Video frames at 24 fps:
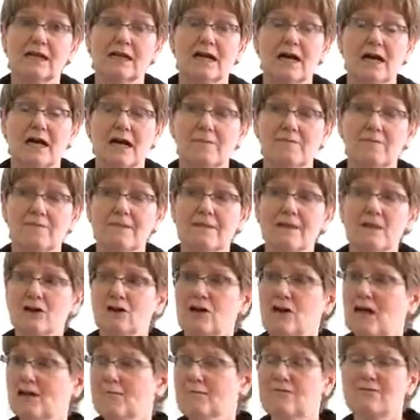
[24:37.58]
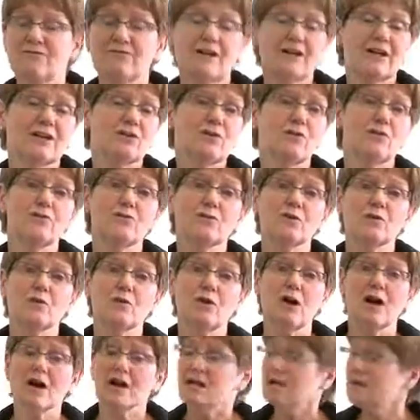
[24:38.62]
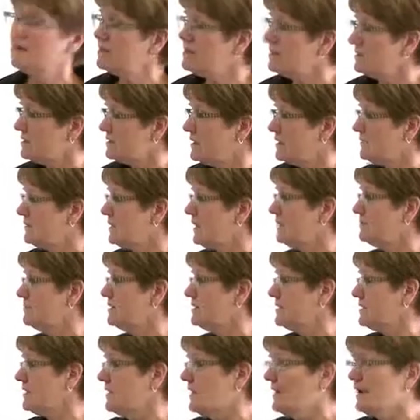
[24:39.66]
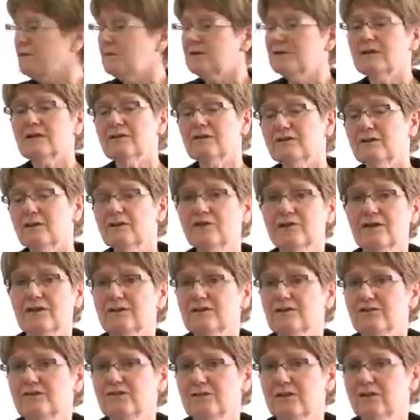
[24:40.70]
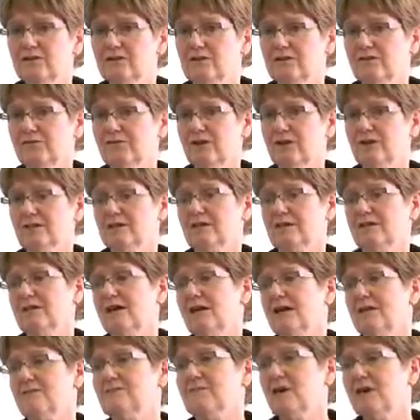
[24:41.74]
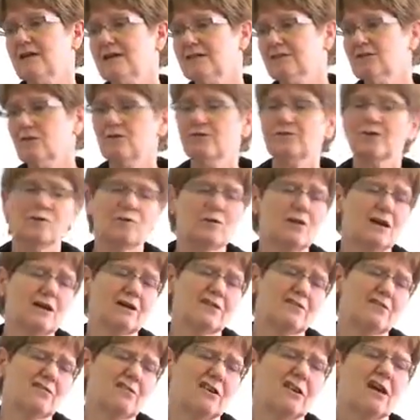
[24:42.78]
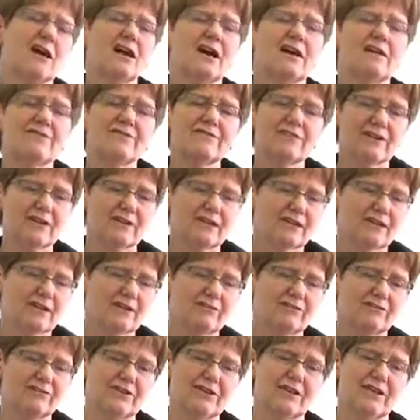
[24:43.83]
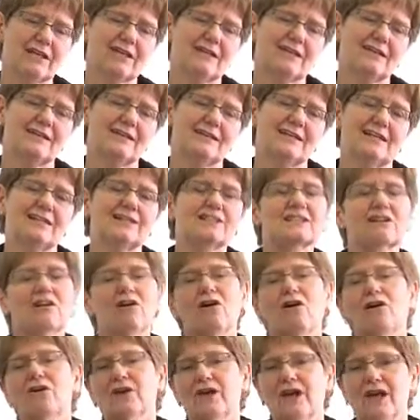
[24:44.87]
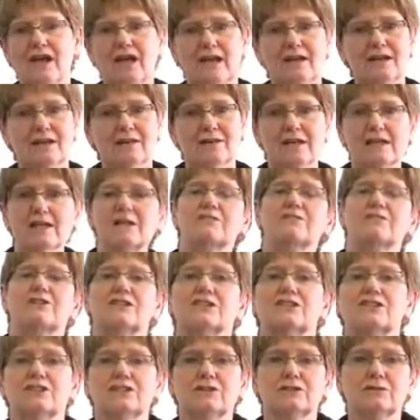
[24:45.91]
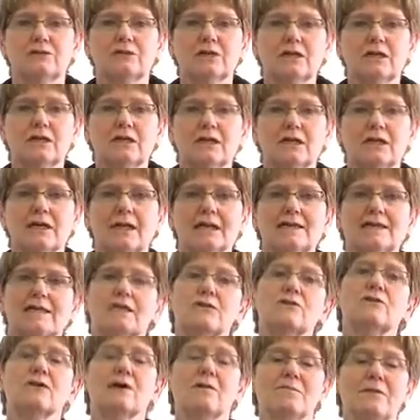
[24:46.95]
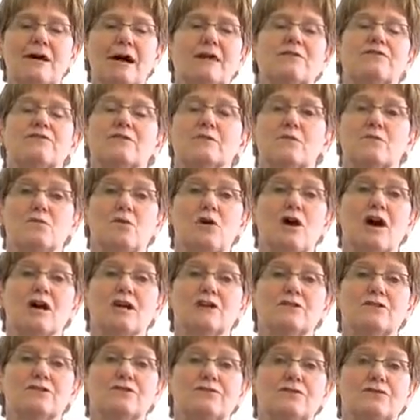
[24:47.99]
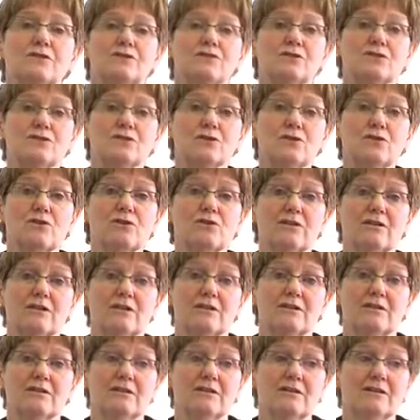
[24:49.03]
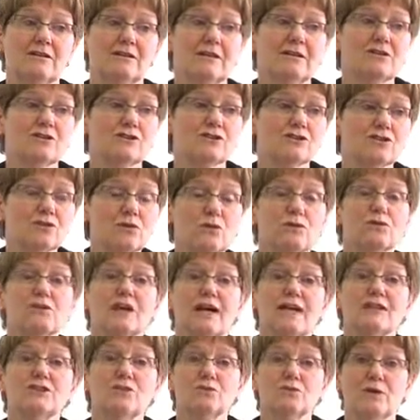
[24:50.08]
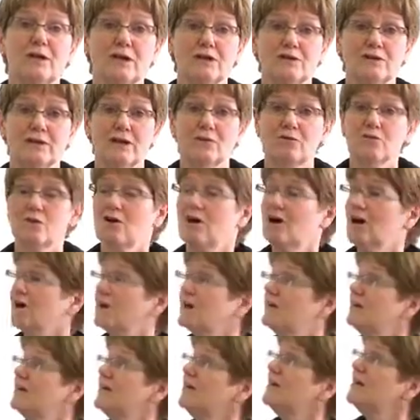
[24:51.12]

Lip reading: Call up a friend and go for a walk. Sometimes, how many of you have ever felt your friend says, oh, come on, let's go for a walk, and you're going, I don't feel like it. And then you said, oh, okay, and they convinced you, and then you come back from the walk and you feel so good, and you're so glad you went on that walk.